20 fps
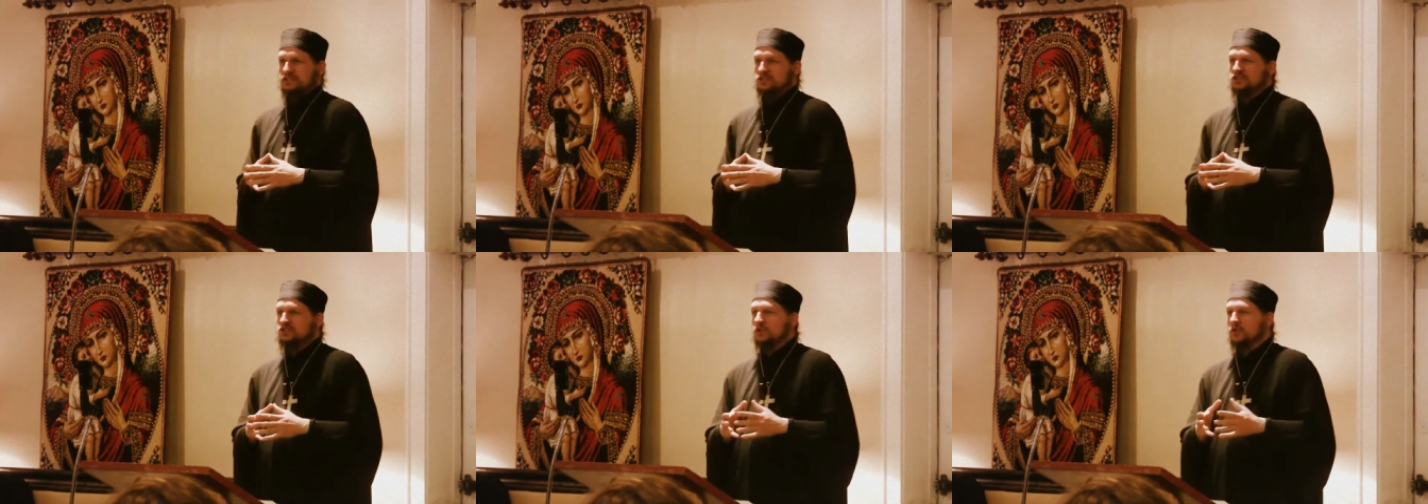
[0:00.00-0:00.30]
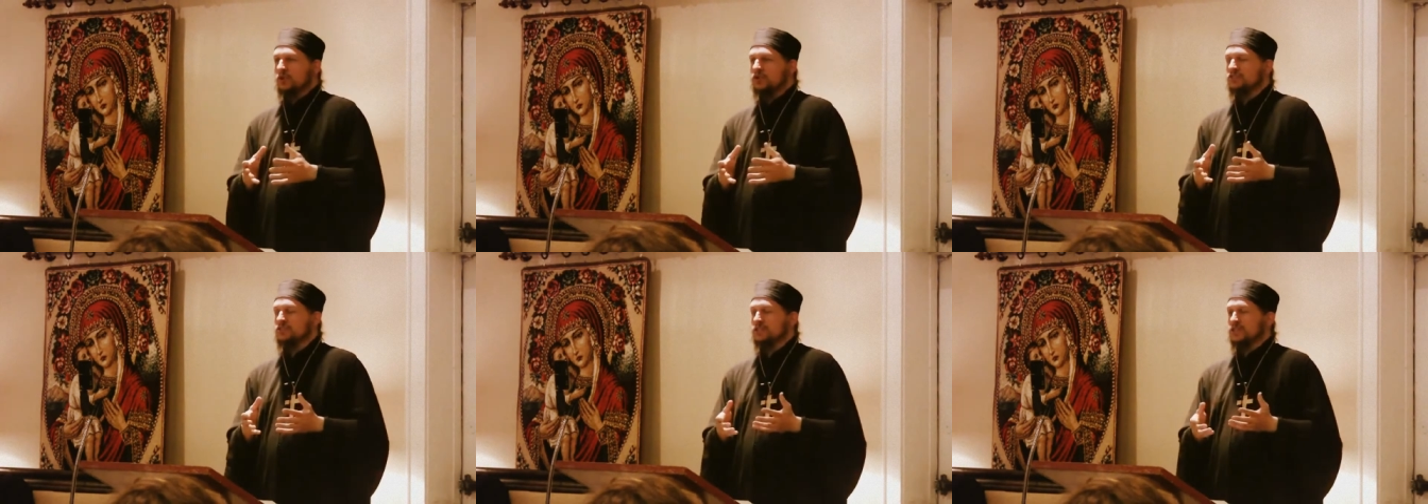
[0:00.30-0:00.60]
There's
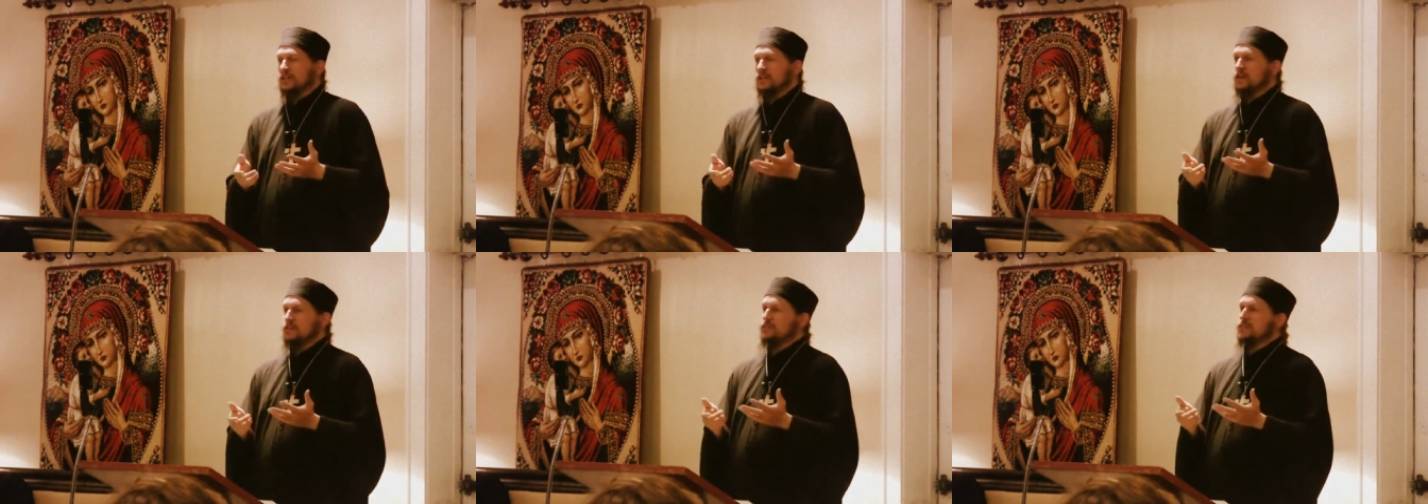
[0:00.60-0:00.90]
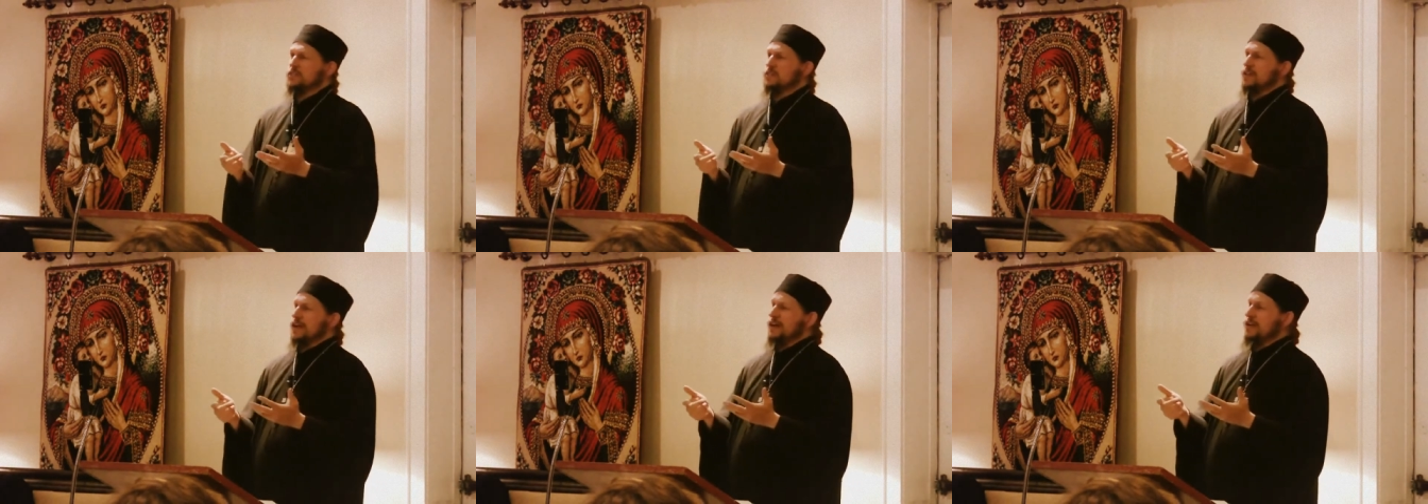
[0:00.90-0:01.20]
stories in here of
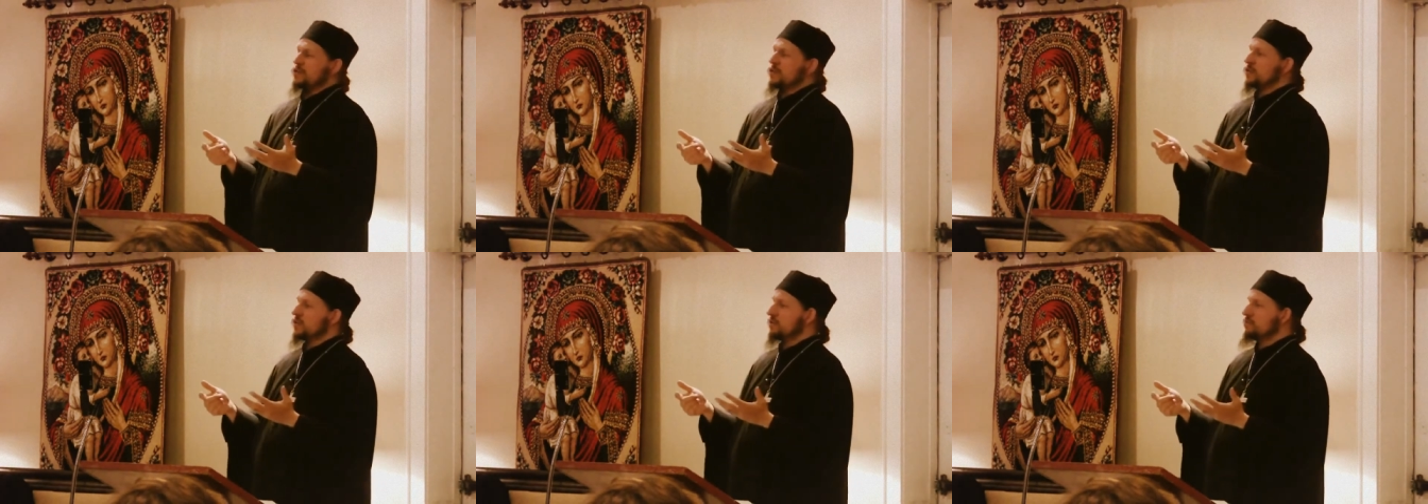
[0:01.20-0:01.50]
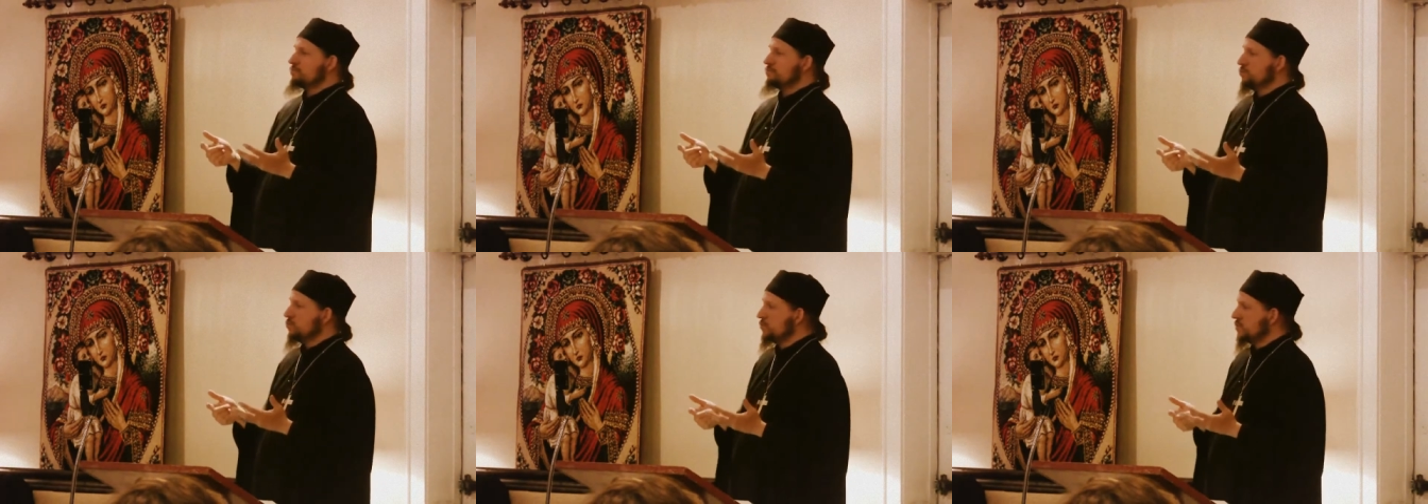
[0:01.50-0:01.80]
his encounter with a
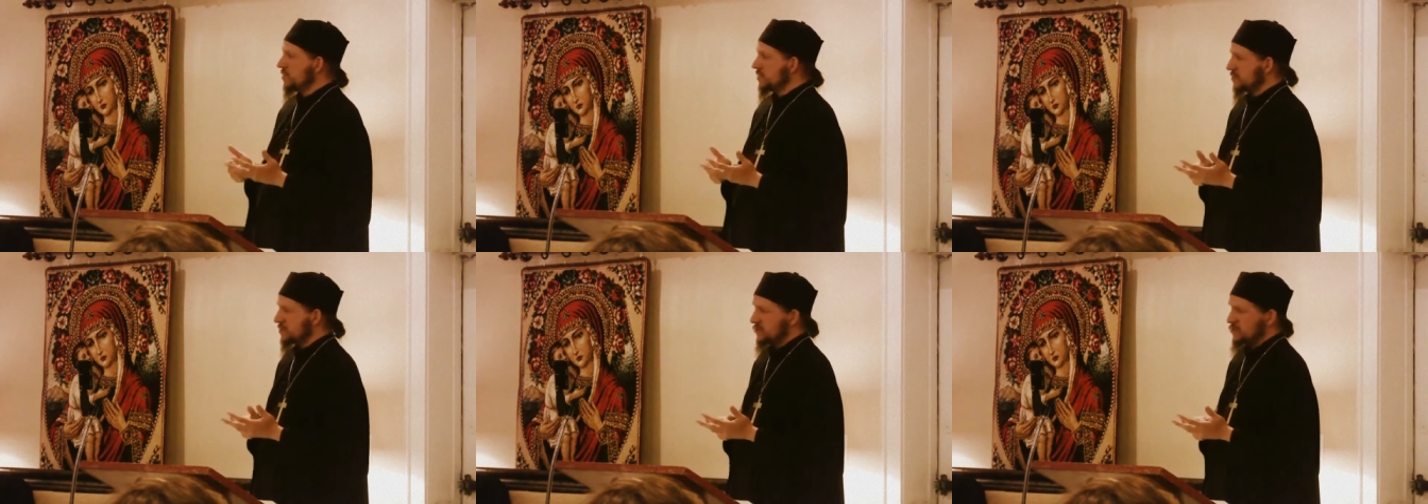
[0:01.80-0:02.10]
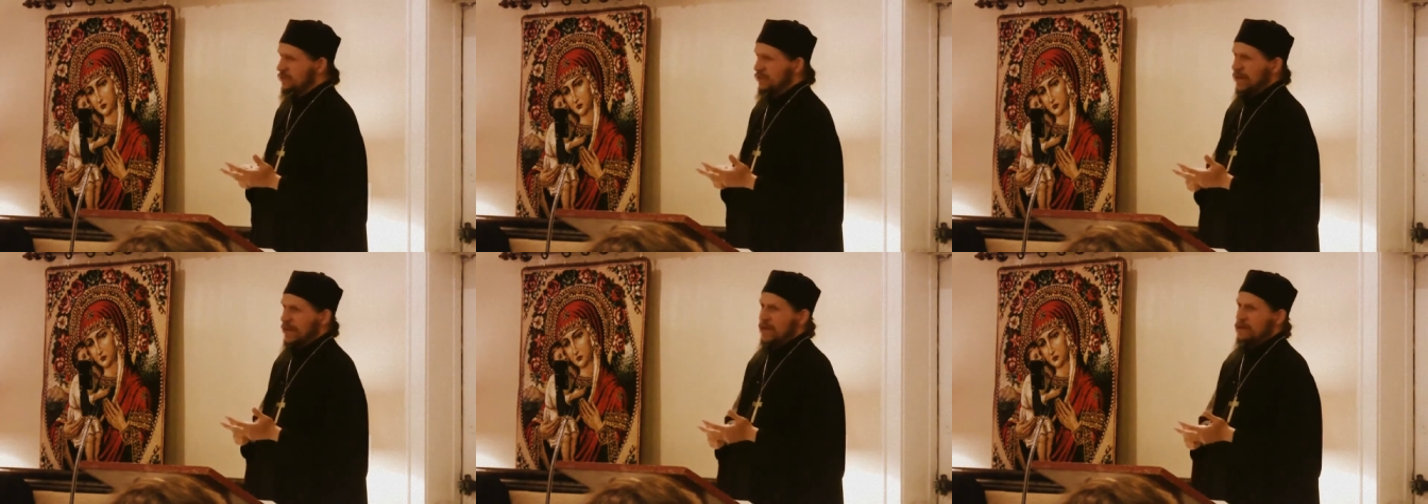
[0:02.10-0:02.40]
Buddhist
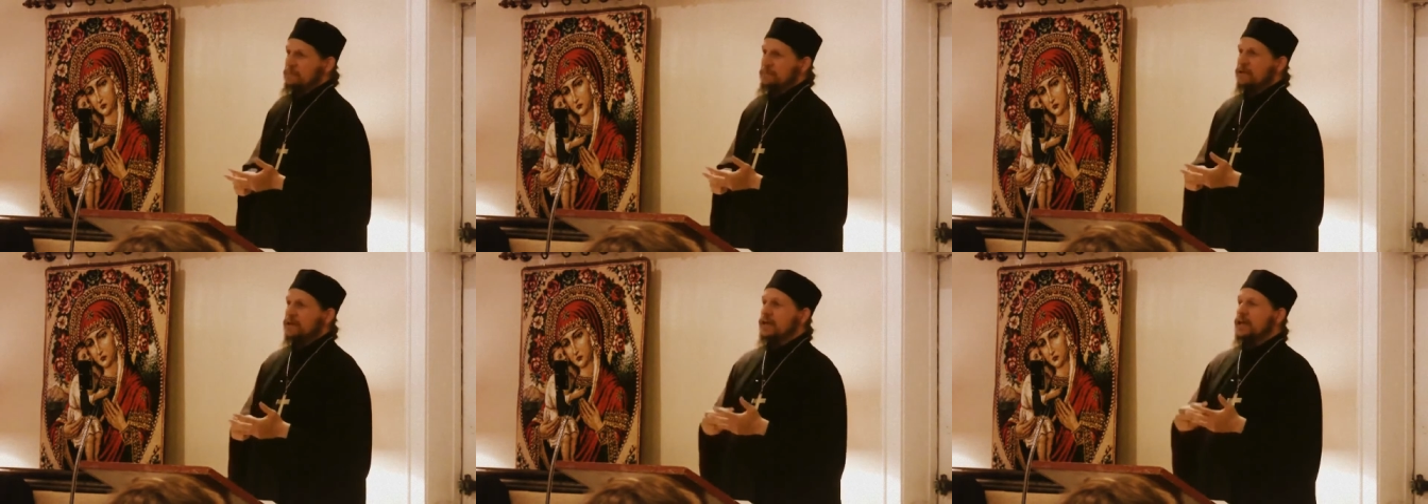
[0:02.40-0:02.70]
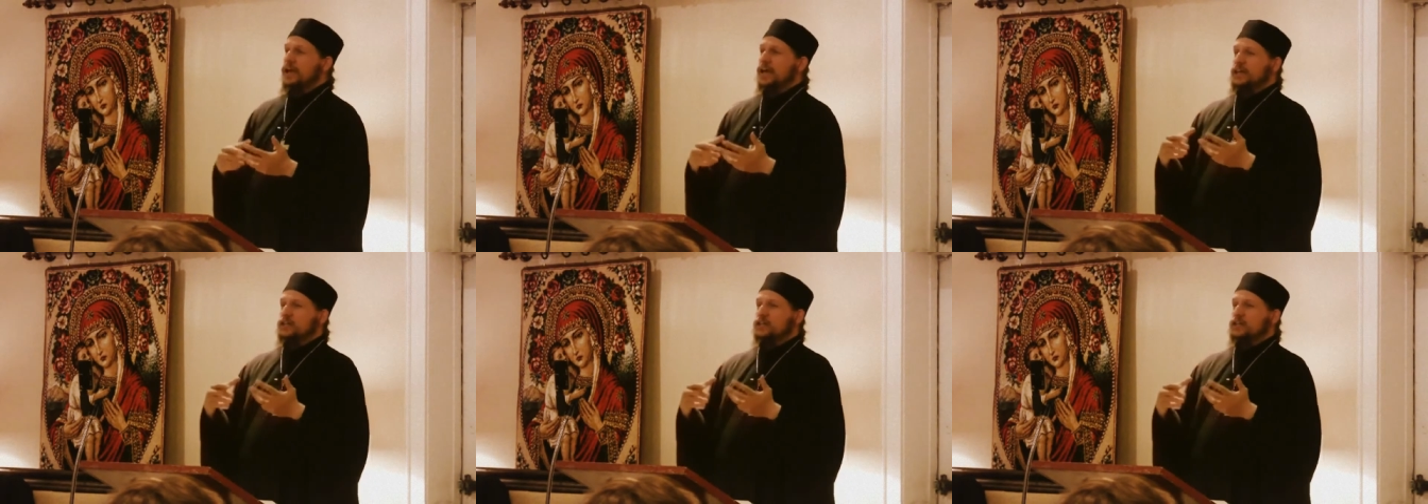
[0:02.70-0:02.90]
who came